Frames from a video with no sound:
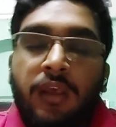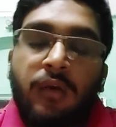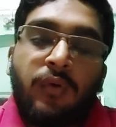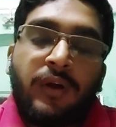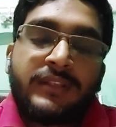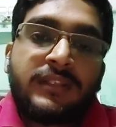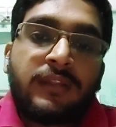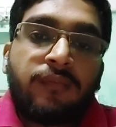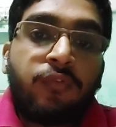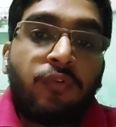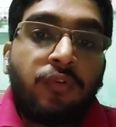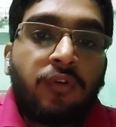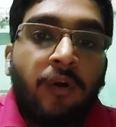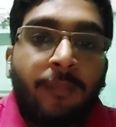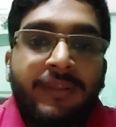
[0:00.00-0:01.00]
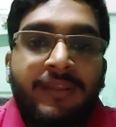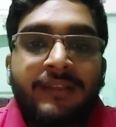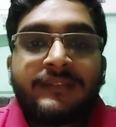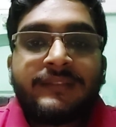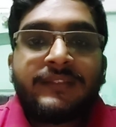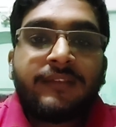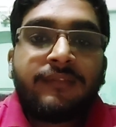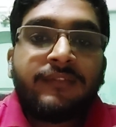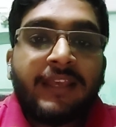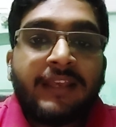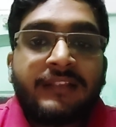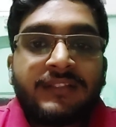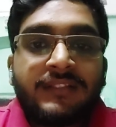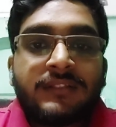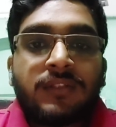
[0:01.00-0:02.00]
watch the full comprehensive
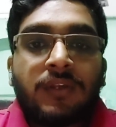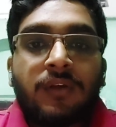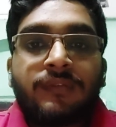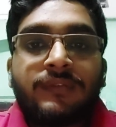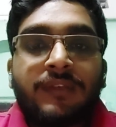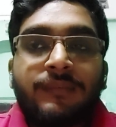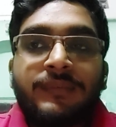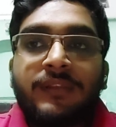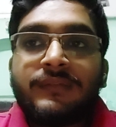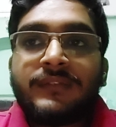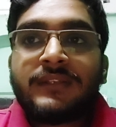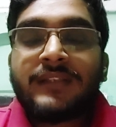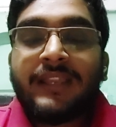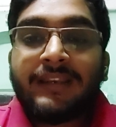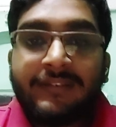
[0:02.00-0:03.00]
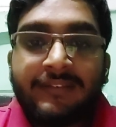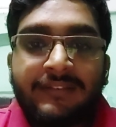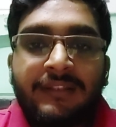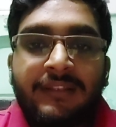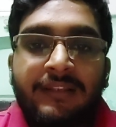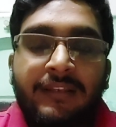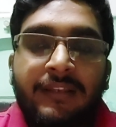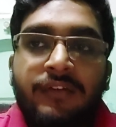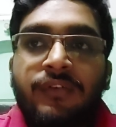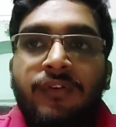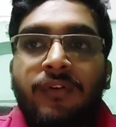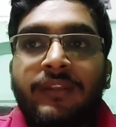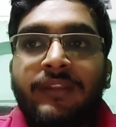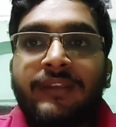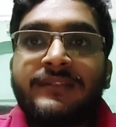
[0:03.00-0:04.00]
lectures of some subjects like digital
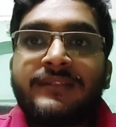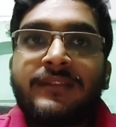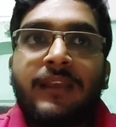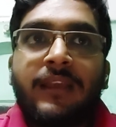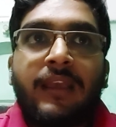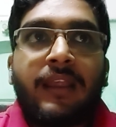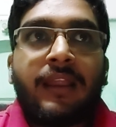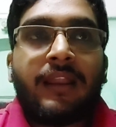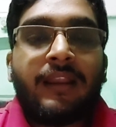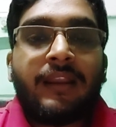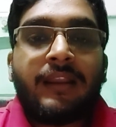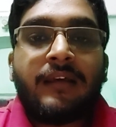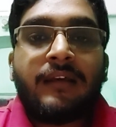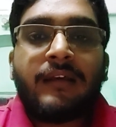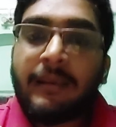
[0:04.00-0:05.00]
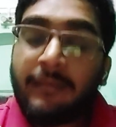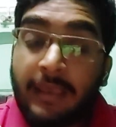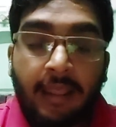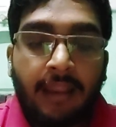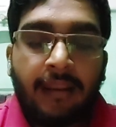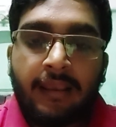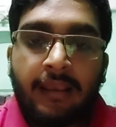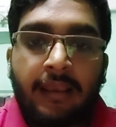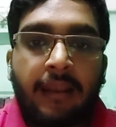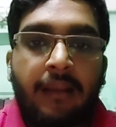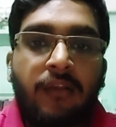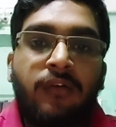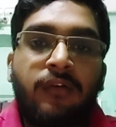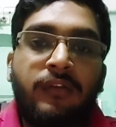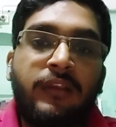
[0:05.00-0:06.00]
electronics and
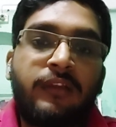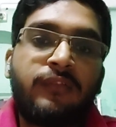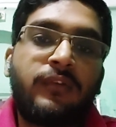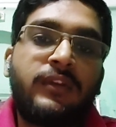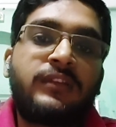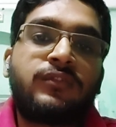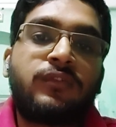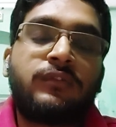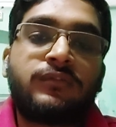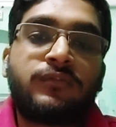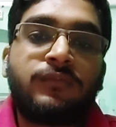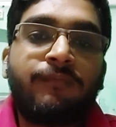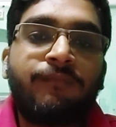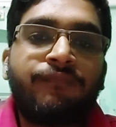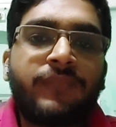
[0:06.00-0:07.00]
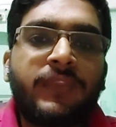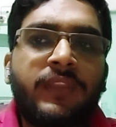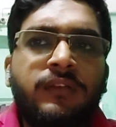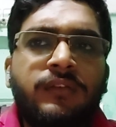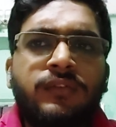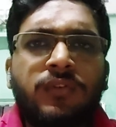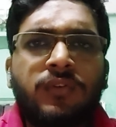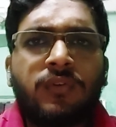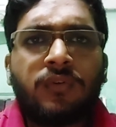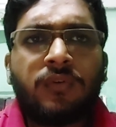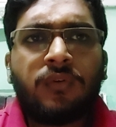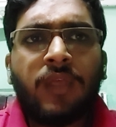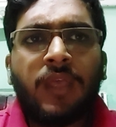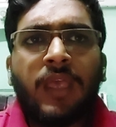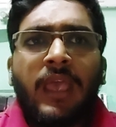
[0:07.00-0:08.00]
analog electronics also.
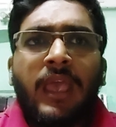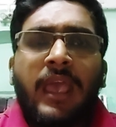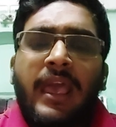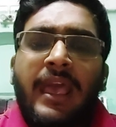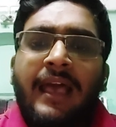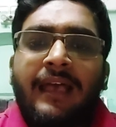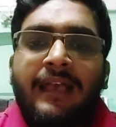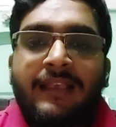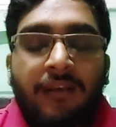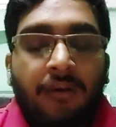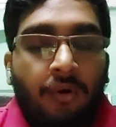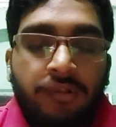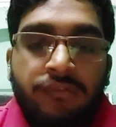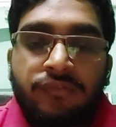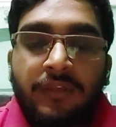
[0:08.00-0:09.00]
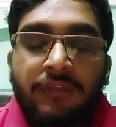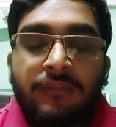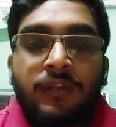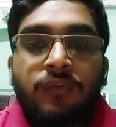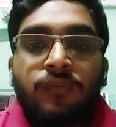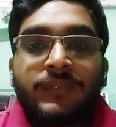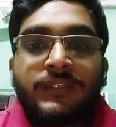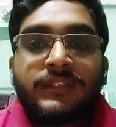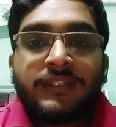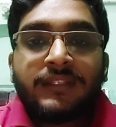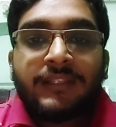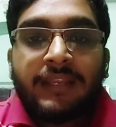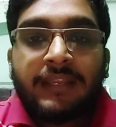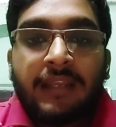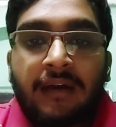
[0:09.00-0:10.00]
So also I want to
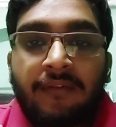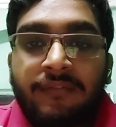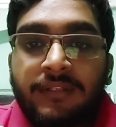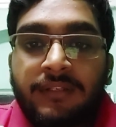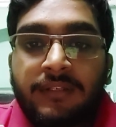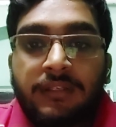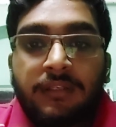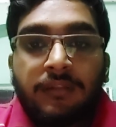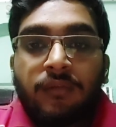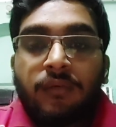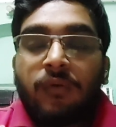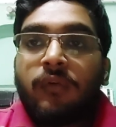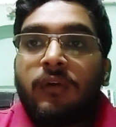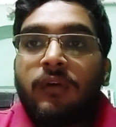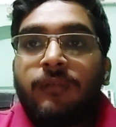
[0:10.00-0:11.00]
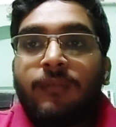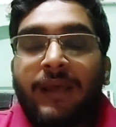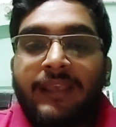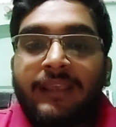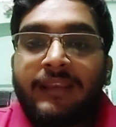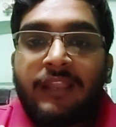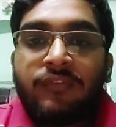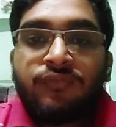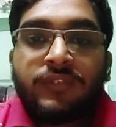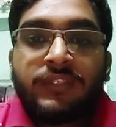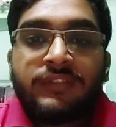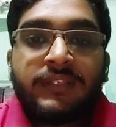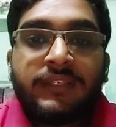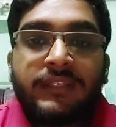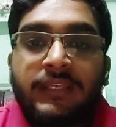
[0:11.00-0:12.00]
mention that after my
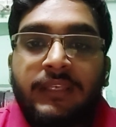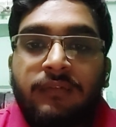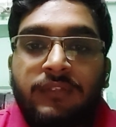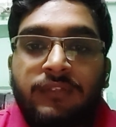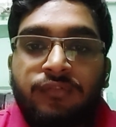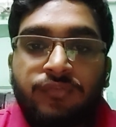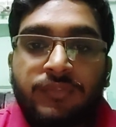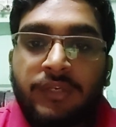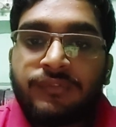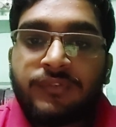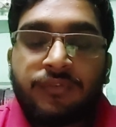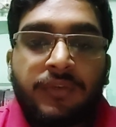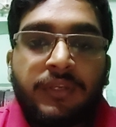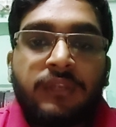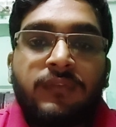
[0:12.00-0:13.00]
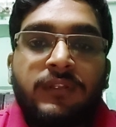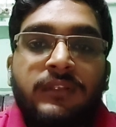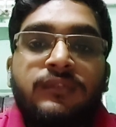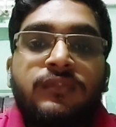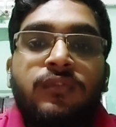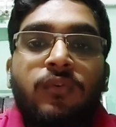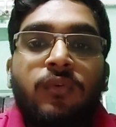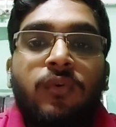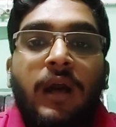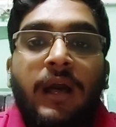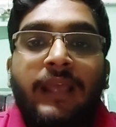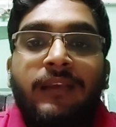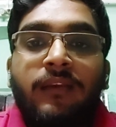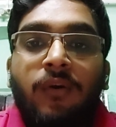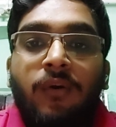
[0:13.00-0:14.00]
graduation year was 2021, so
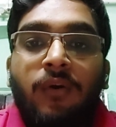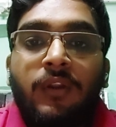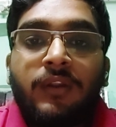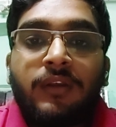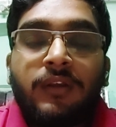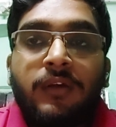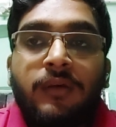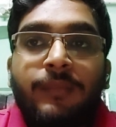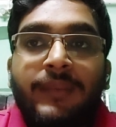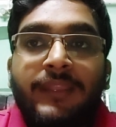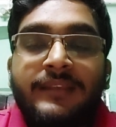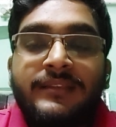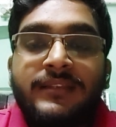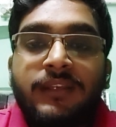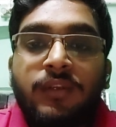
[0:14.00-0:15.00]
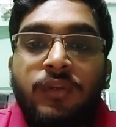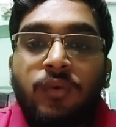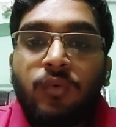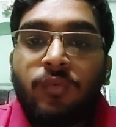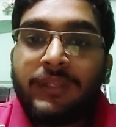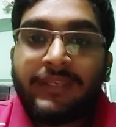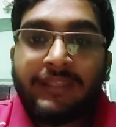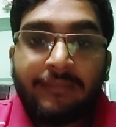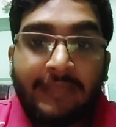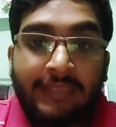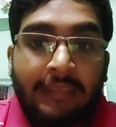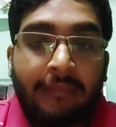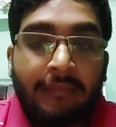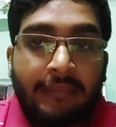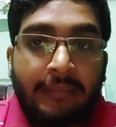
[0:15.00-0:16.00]
I got placed into one
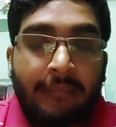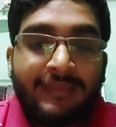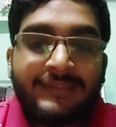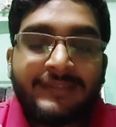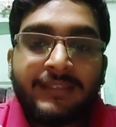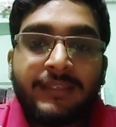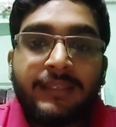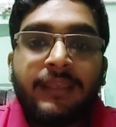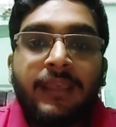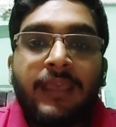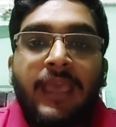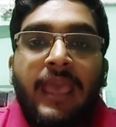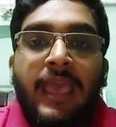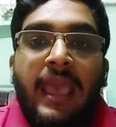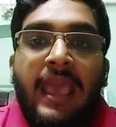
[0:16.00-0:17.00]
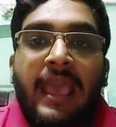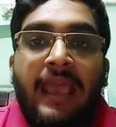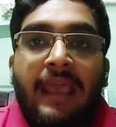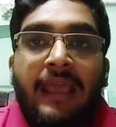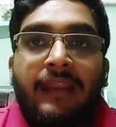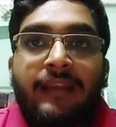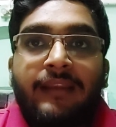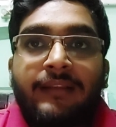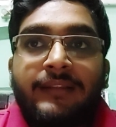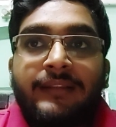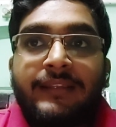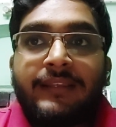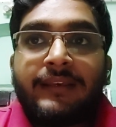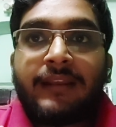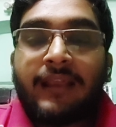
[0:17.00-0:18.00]
MNC
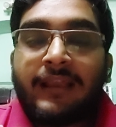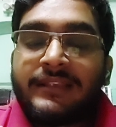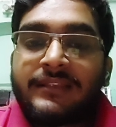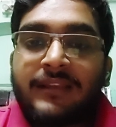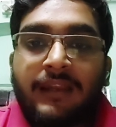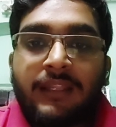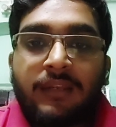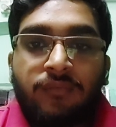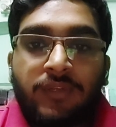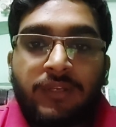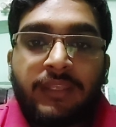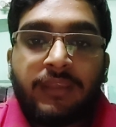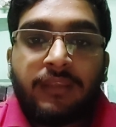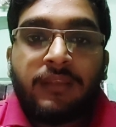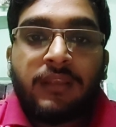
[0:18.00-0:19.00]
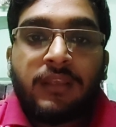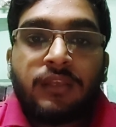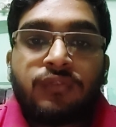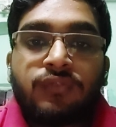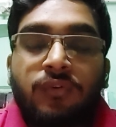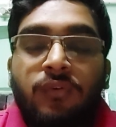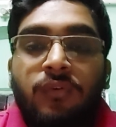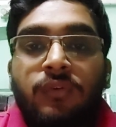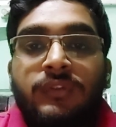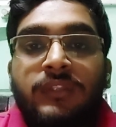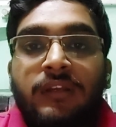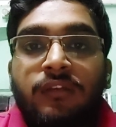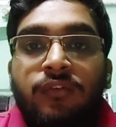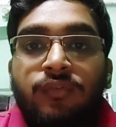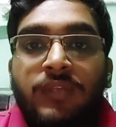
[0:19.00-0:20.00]
and there I started working. So
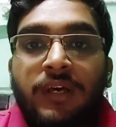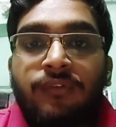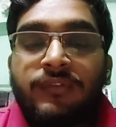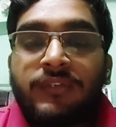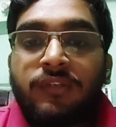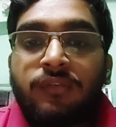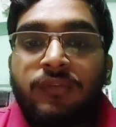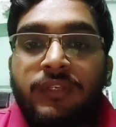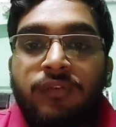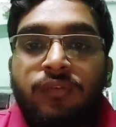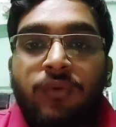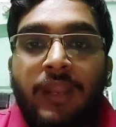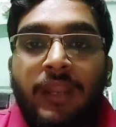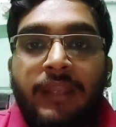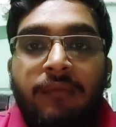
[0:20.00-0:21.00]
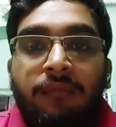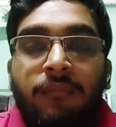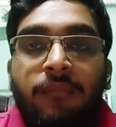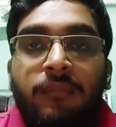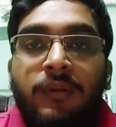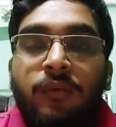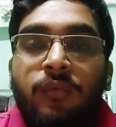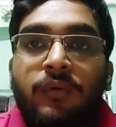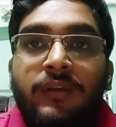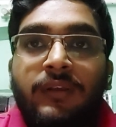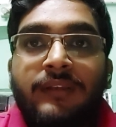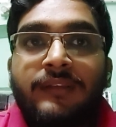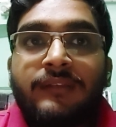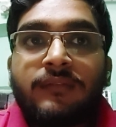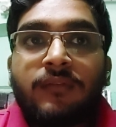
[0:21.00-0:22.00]
the 2022 attempt
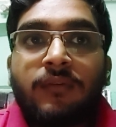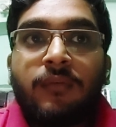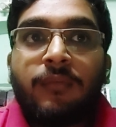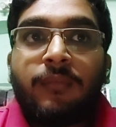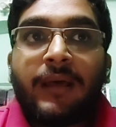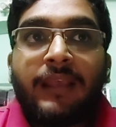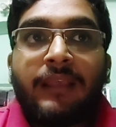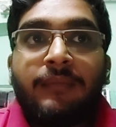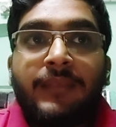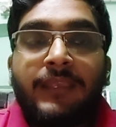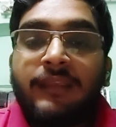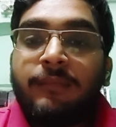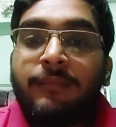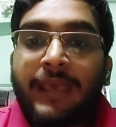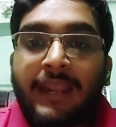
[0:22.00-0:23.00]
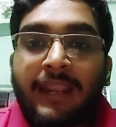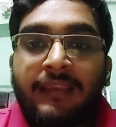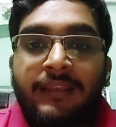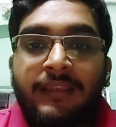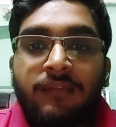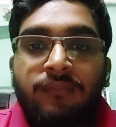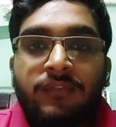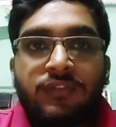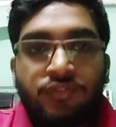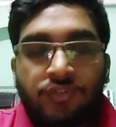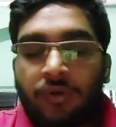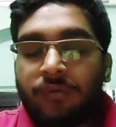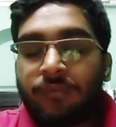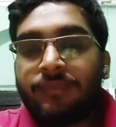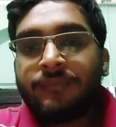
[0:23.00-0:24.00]
was my being parallelly with
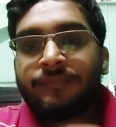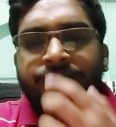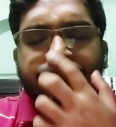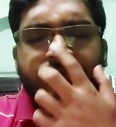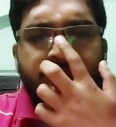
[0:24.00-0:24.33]
job.